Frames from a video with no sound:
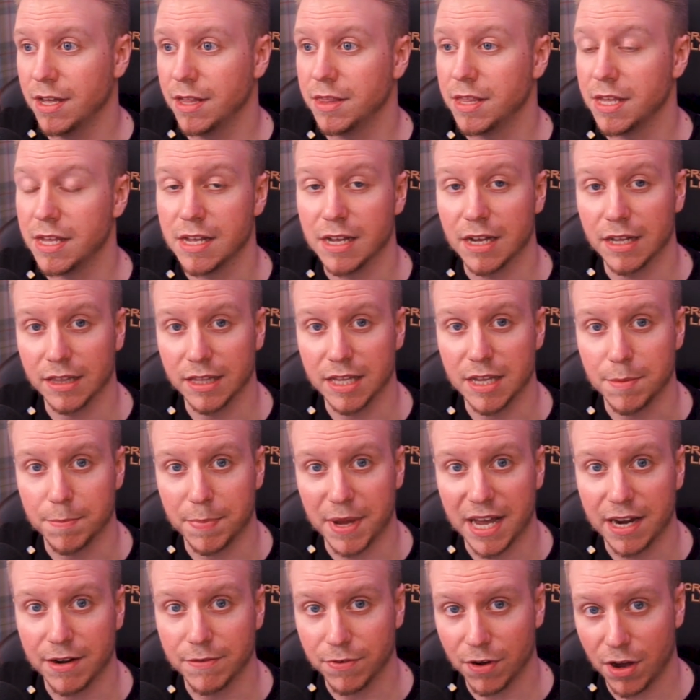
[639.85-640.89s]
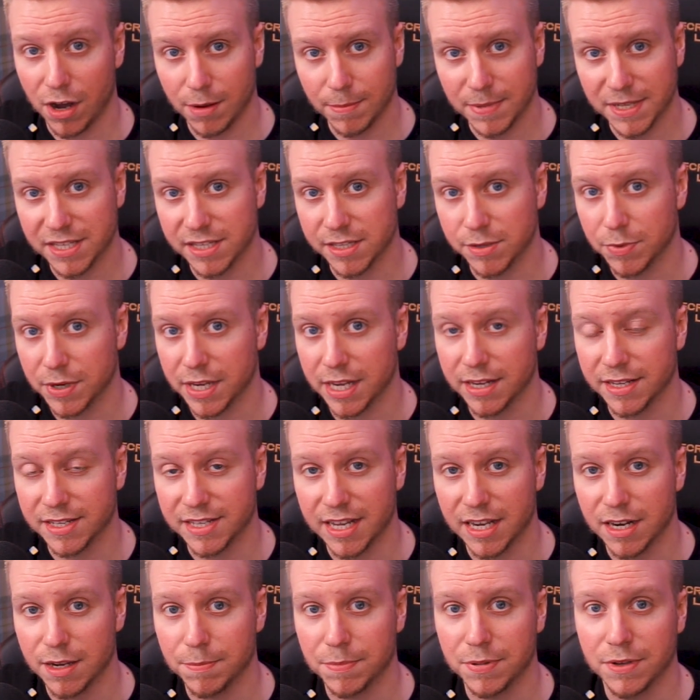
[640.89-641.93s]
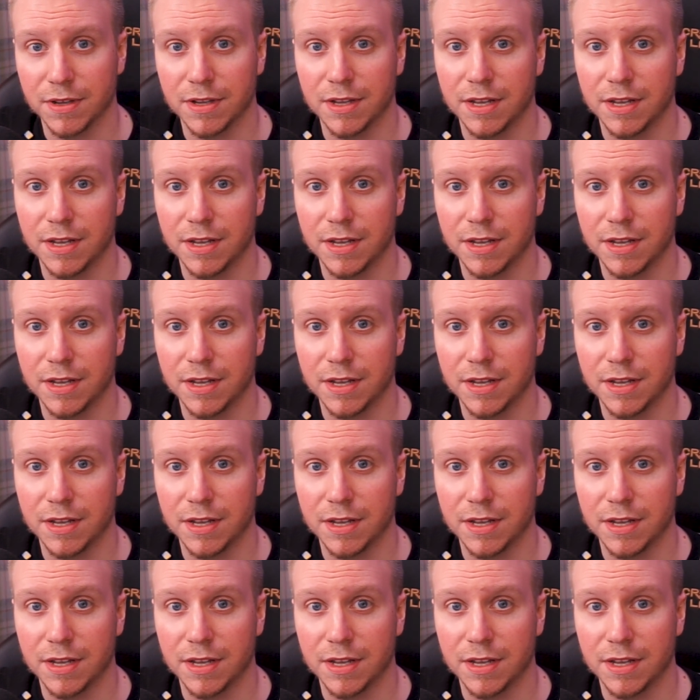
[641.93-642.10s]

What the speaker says: the elite band of hobbits that we're going to set up,